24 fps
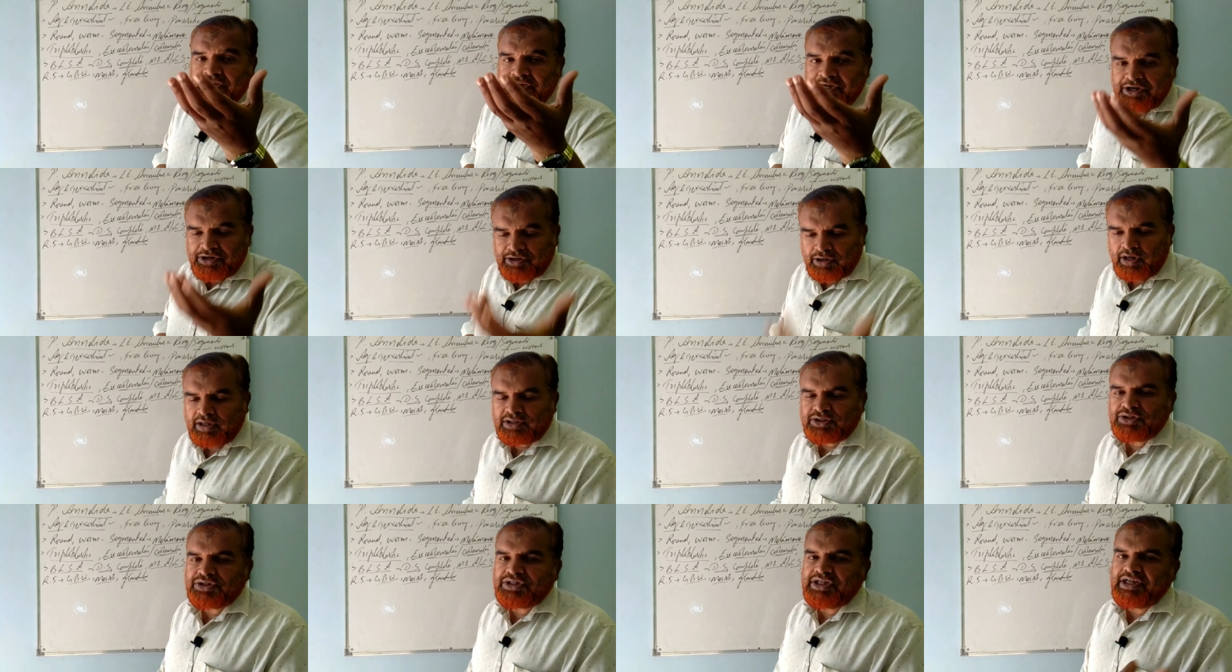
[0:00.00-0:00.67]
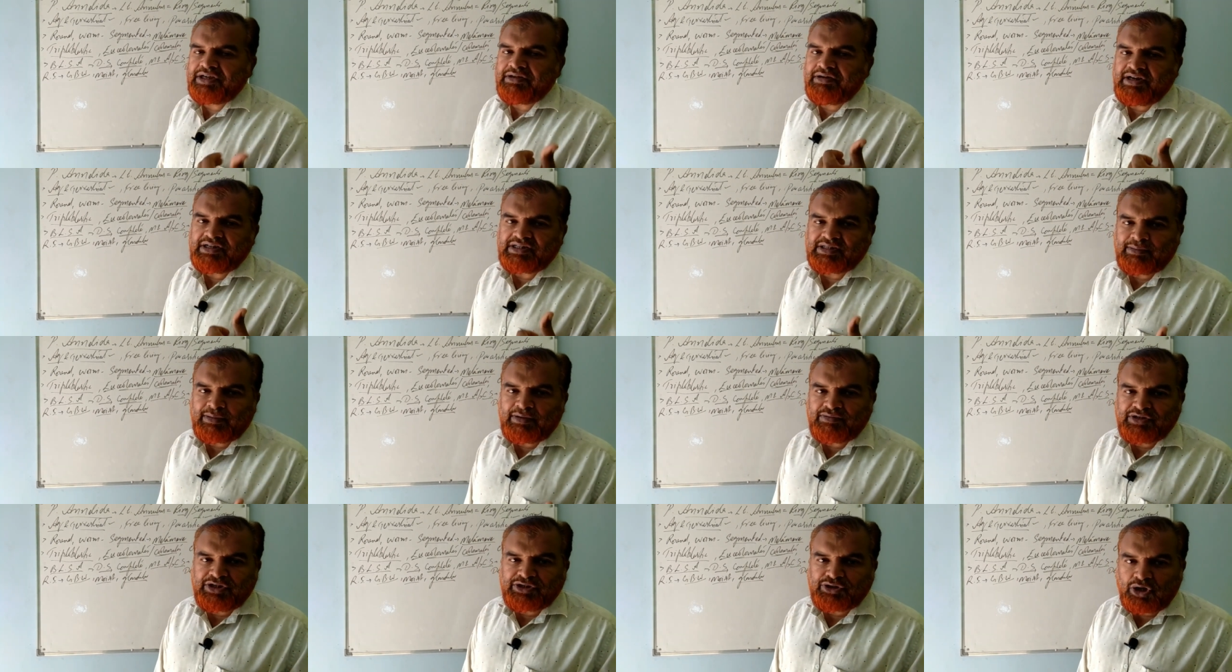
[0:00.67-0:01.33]
It also secretes some
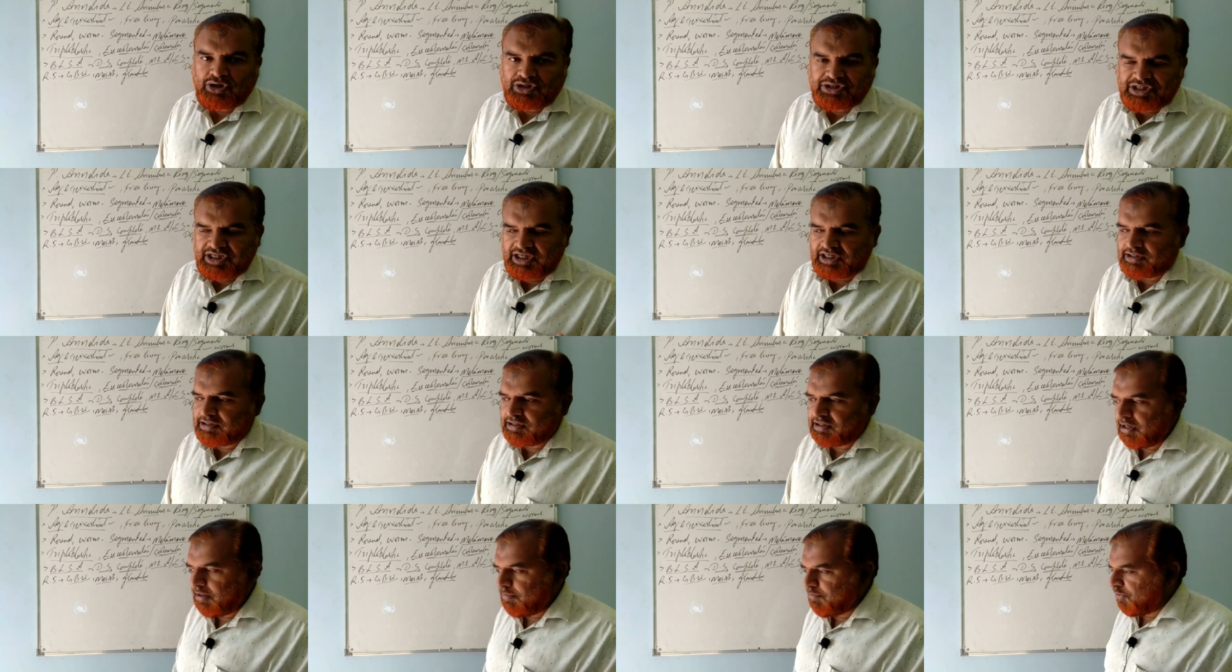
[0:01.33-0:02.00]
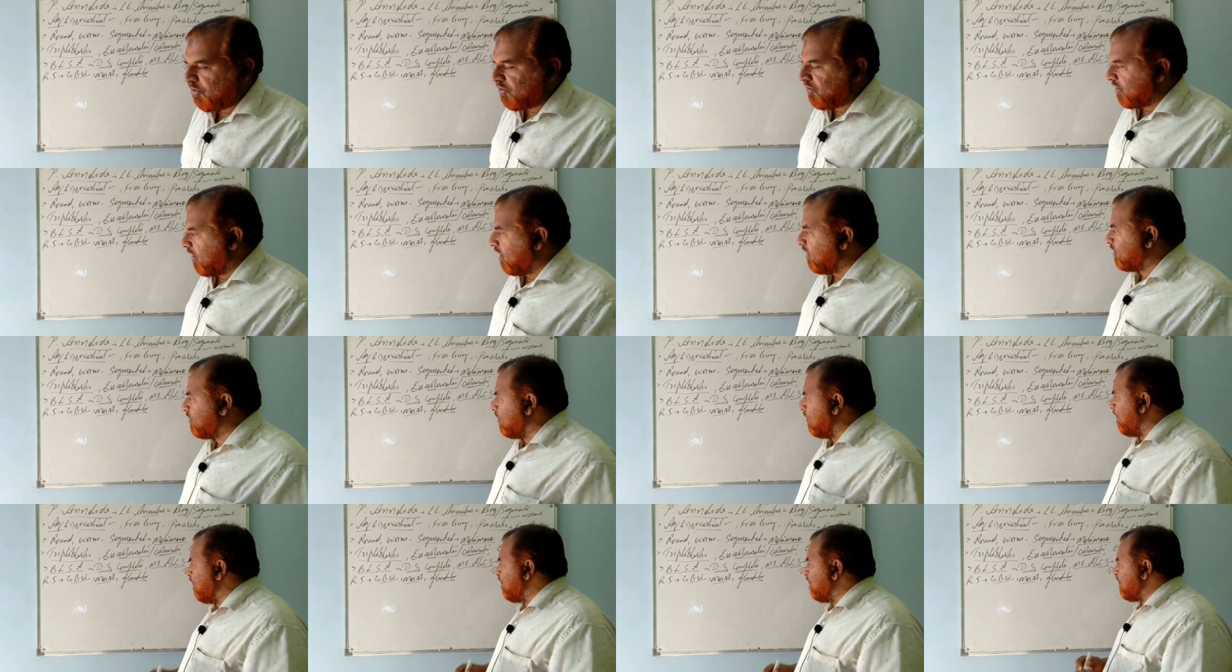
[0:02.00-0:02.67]
of the toxic compounds
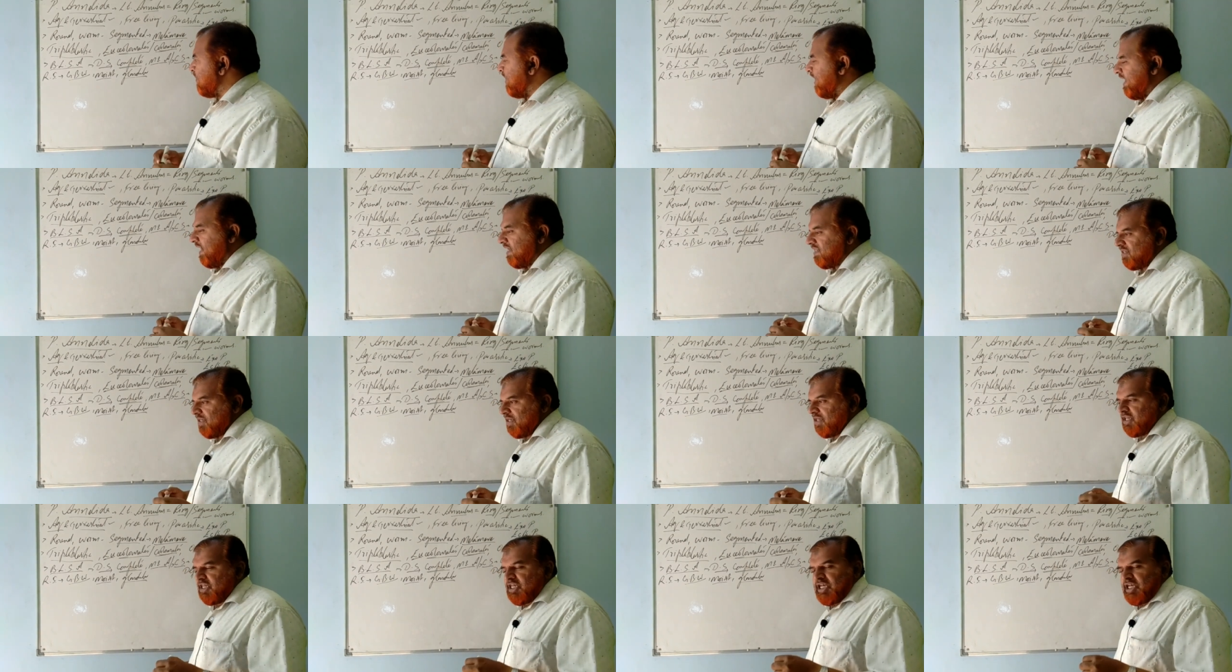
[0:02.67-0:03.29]
also as